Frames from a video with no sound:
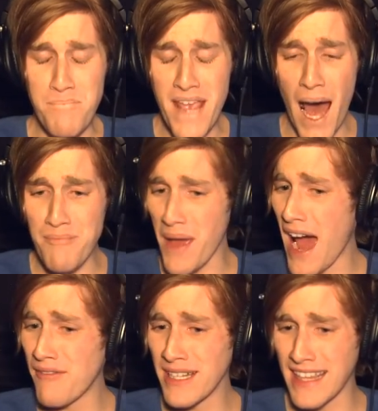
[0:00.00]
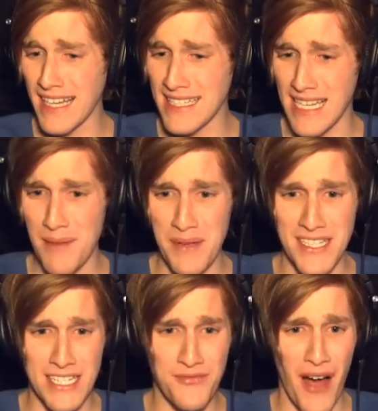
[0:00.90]
Yep, everything is gonna be
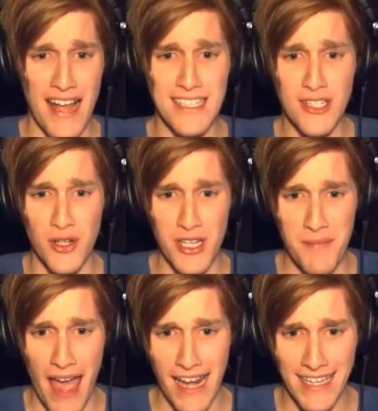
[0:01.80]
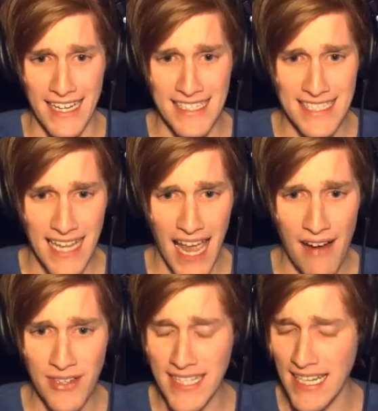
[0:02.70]
just fine. Screw you, mannequins.
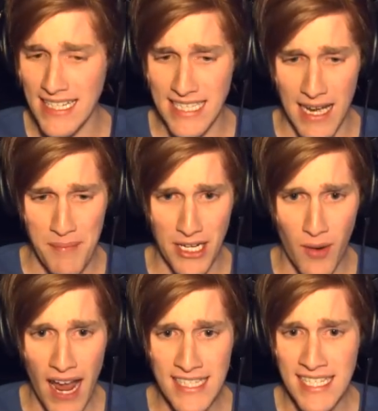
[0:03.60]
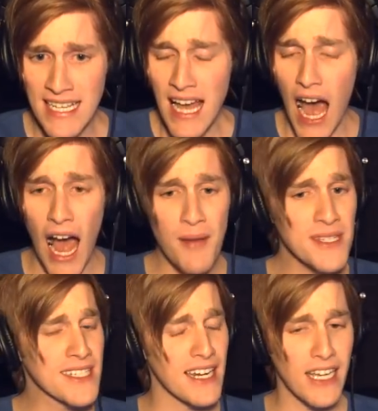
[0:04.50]
Everything is gonna be great. I'm
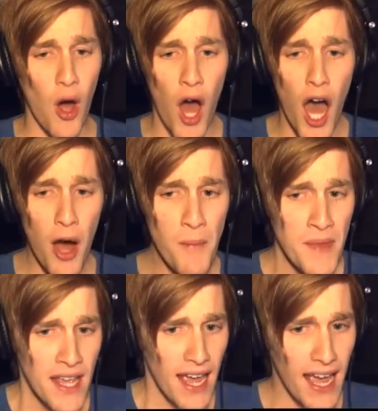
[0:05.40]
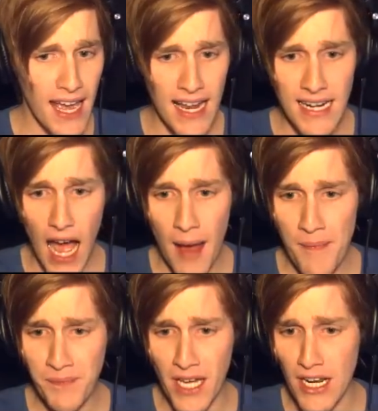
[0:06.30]
just gonna go home, and
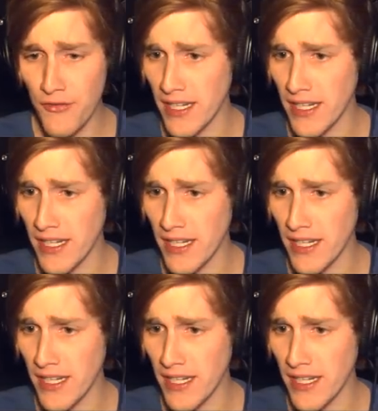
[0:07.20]
I'm gonna